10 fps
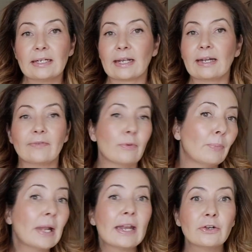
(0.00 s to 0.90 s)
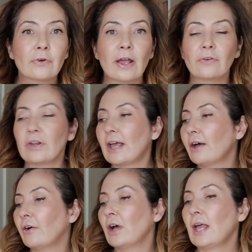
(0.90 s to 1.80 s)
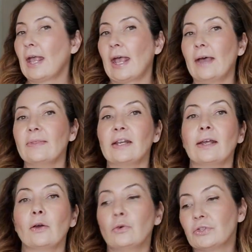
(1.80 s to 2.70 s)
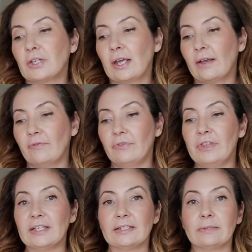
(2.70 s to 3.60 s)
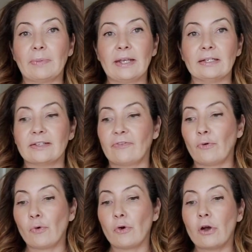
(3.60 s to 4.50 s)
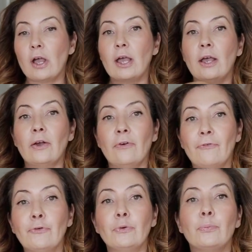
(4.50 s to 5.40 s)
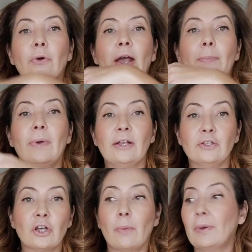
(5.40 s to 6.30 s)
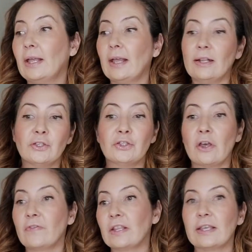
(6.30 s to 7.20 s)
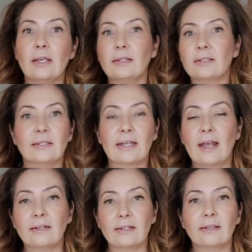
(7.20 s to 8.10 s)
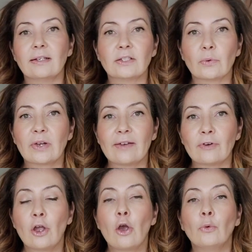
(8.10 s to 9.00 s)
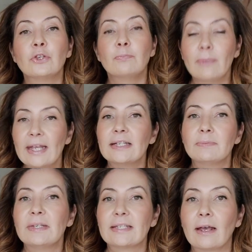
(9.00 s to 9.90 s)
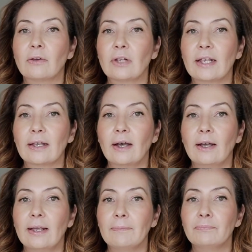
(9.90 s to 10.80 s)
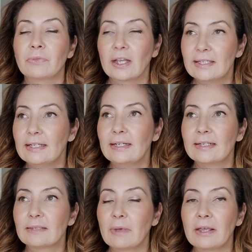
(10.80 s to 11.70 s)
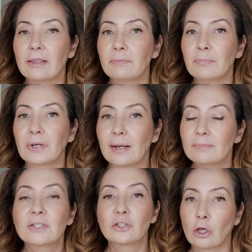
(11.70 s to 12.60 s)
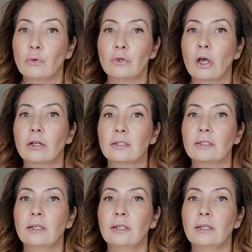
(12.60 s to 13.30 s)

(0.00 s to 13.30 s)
I can have the blender out now. And then I also have this space for food prep and chopping and serving things and decanting things or whatever, which makes me sound like I'm Delia Smith, but I'm so not.